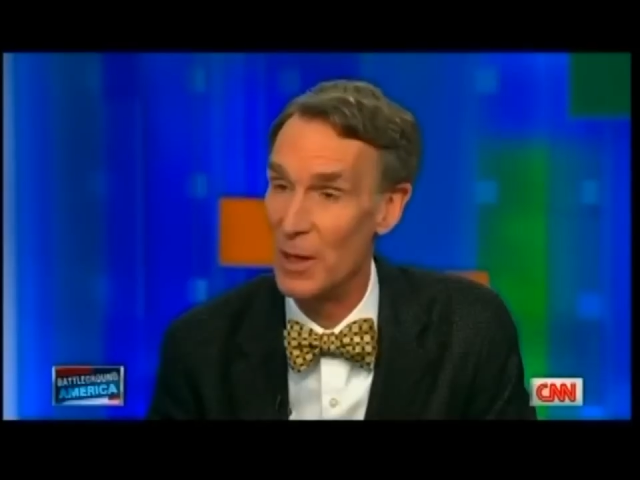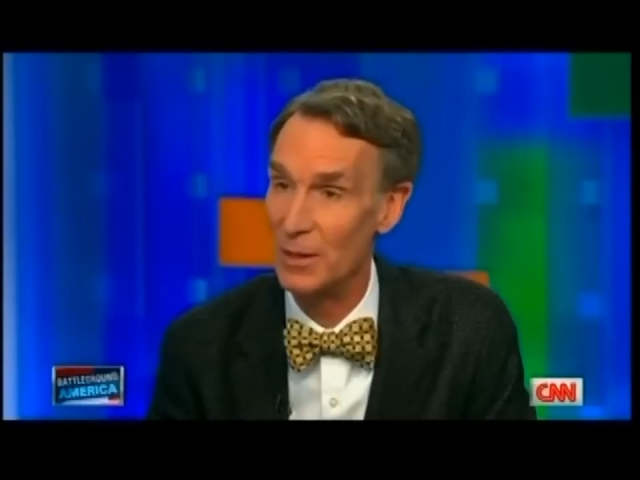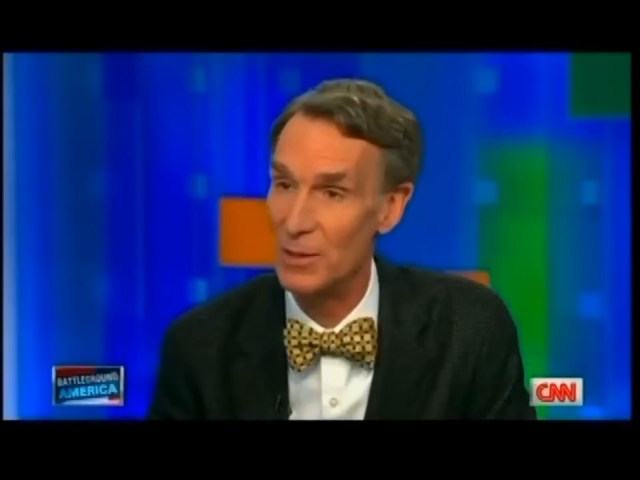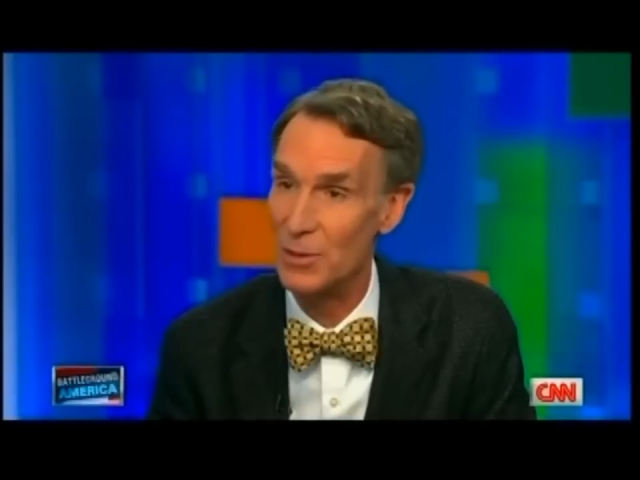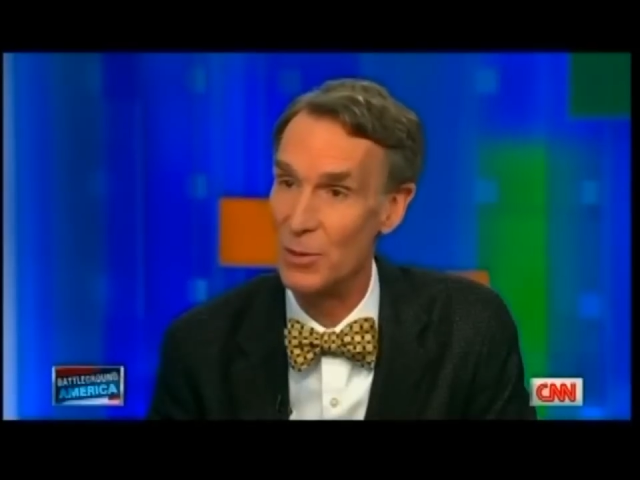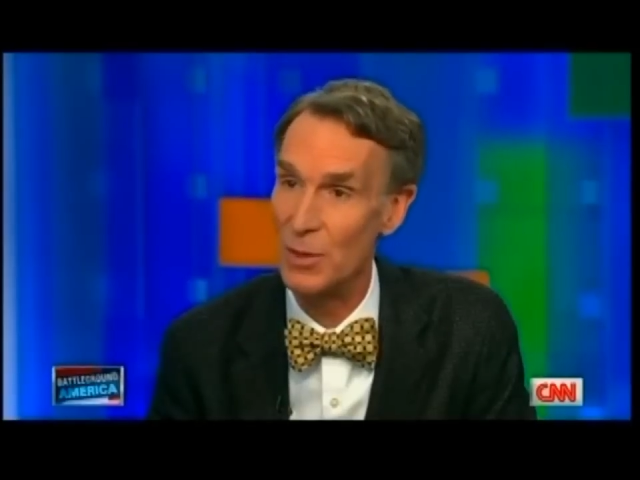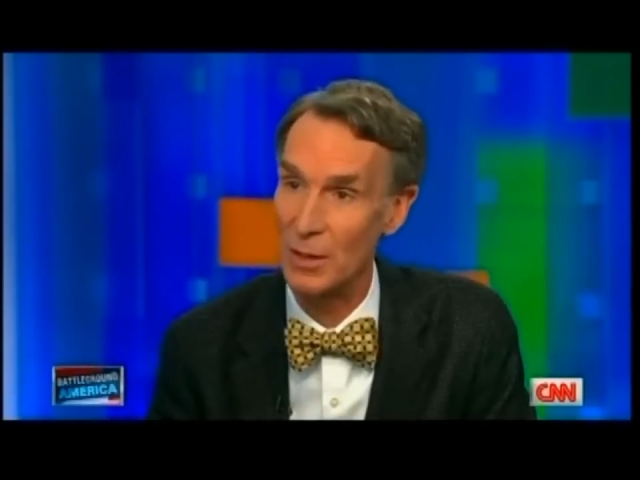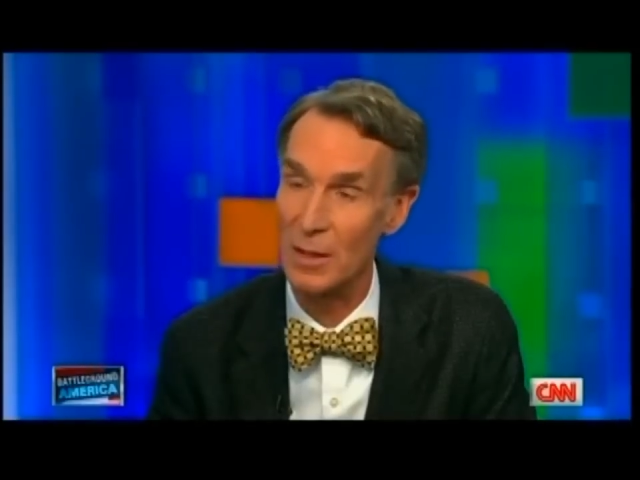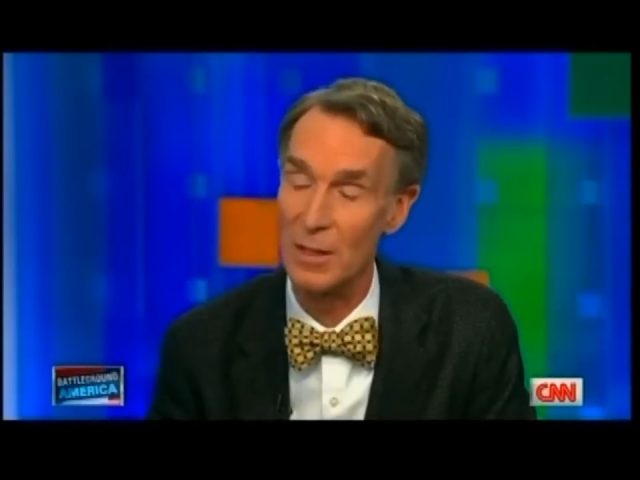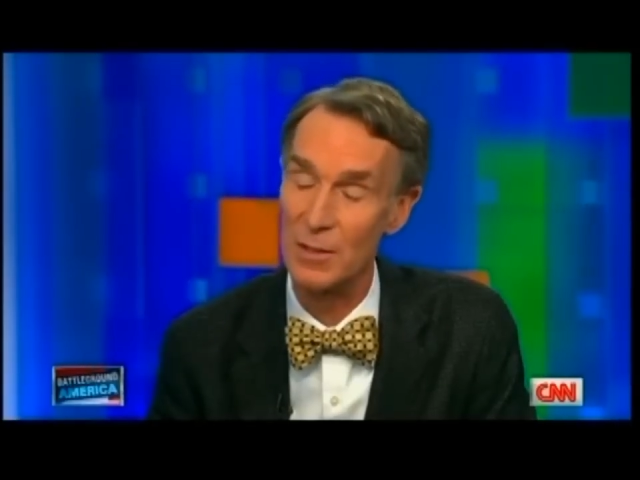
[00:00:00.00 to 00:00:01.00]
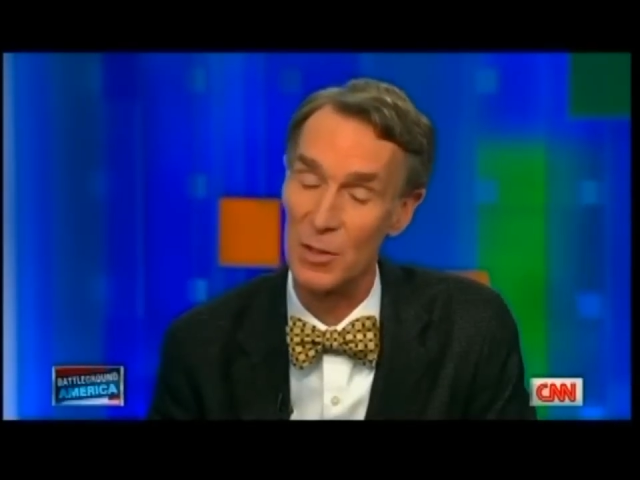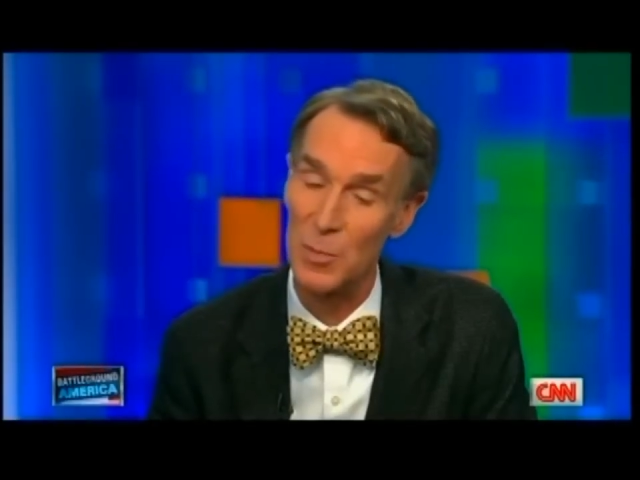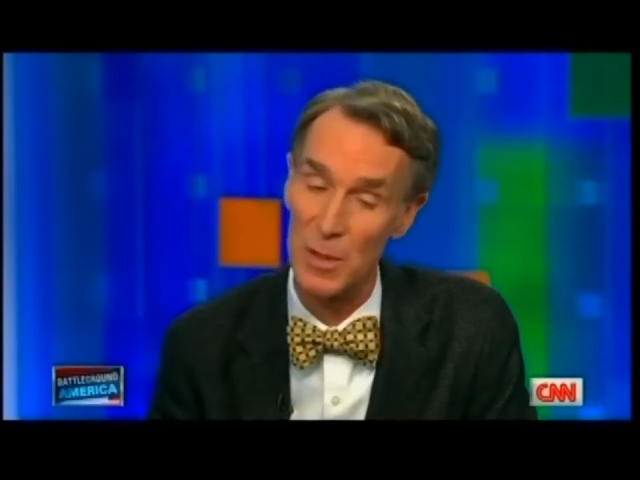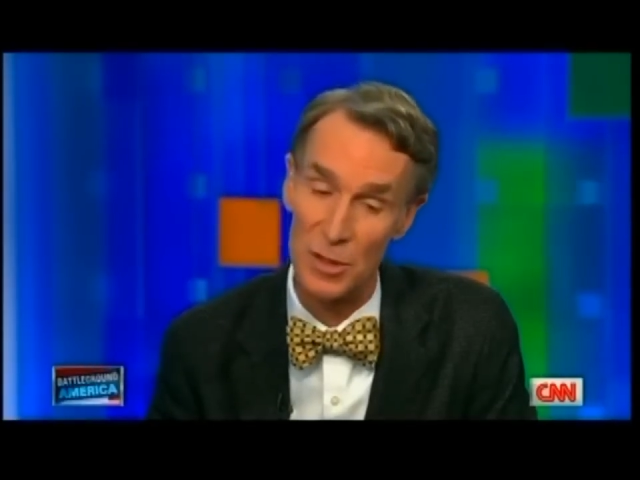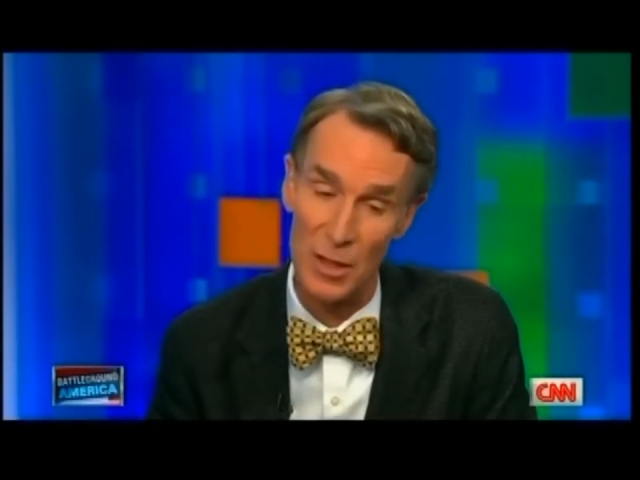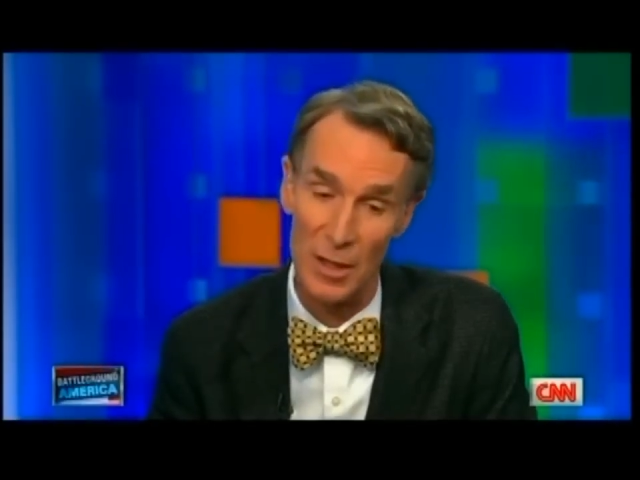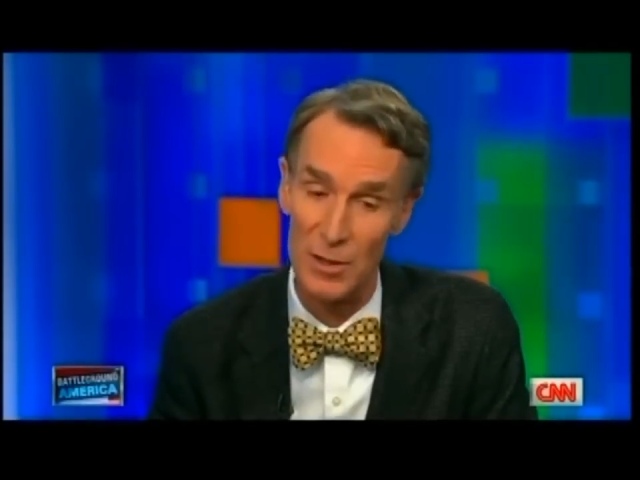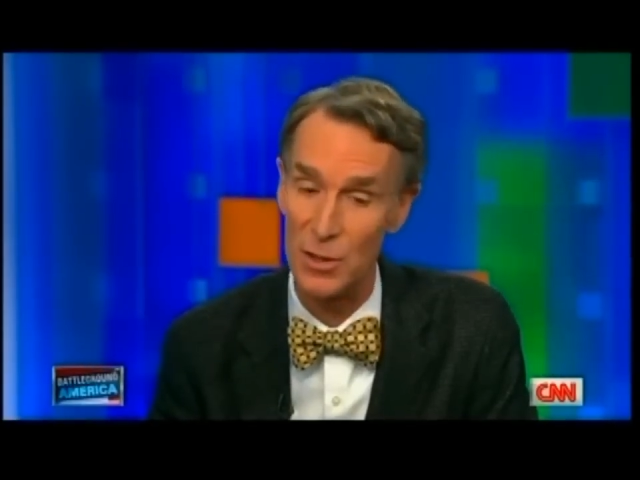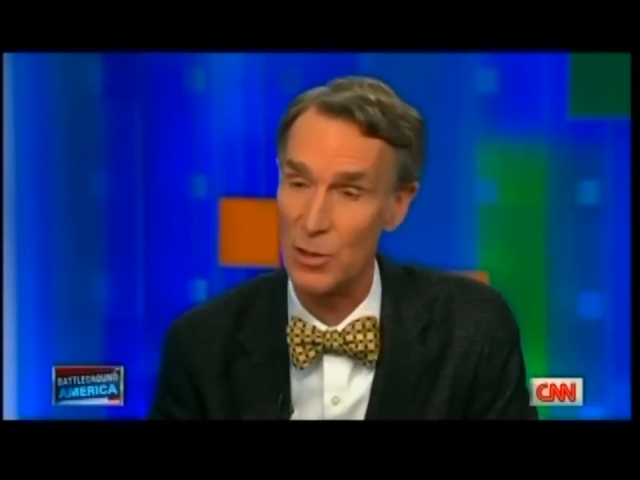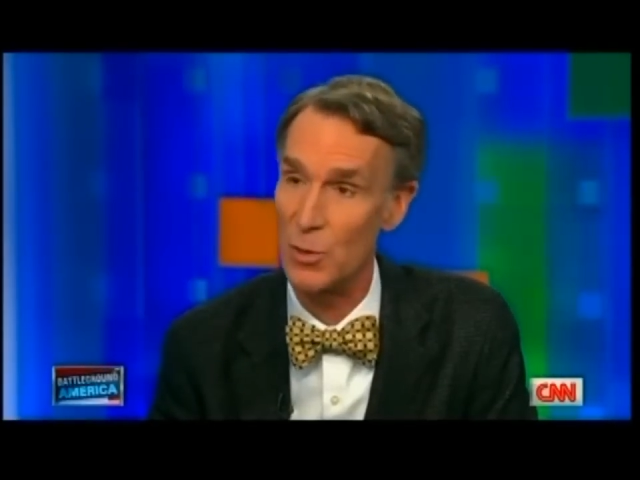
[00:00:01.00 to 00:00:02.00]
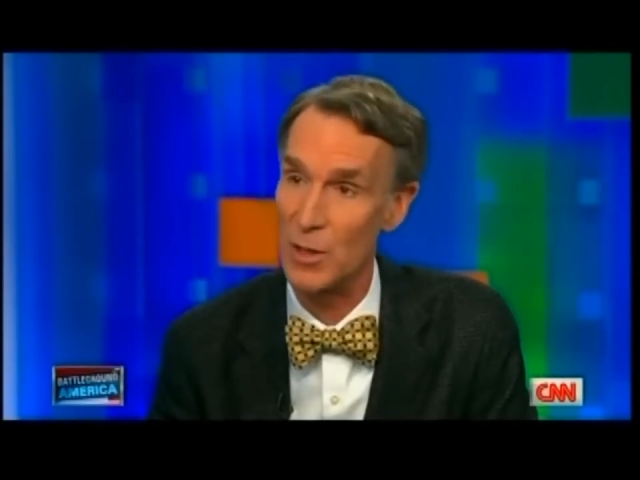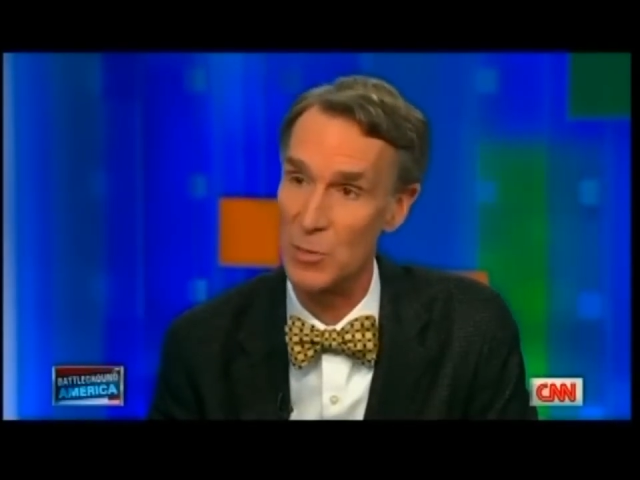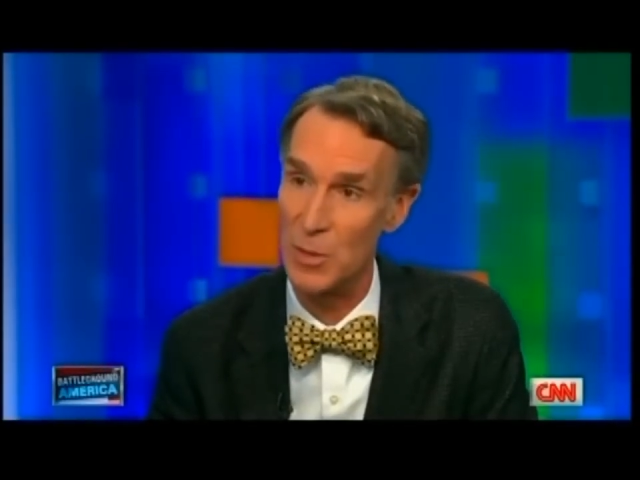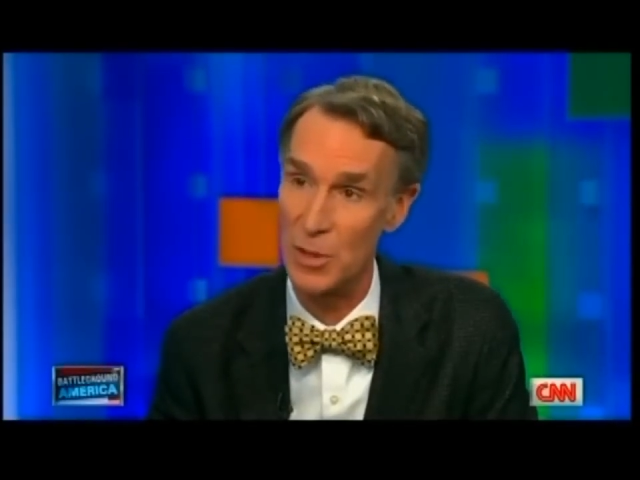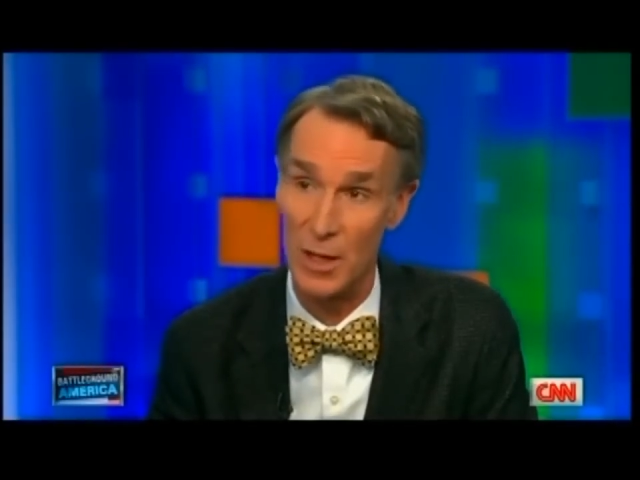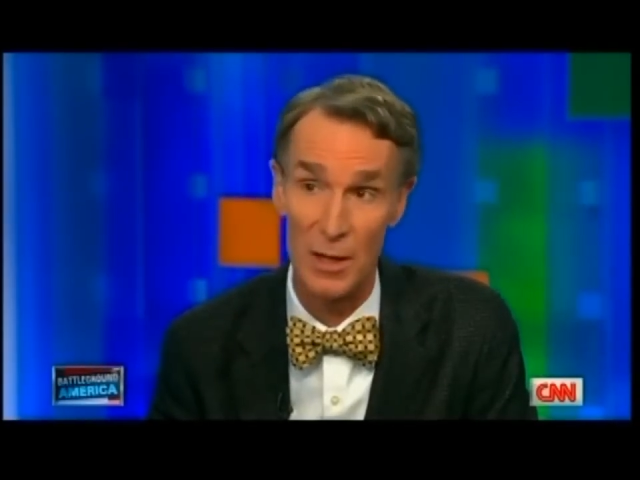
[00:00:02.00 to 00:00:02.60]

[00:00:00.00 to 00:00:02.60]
in this new technology, especially energy transmission,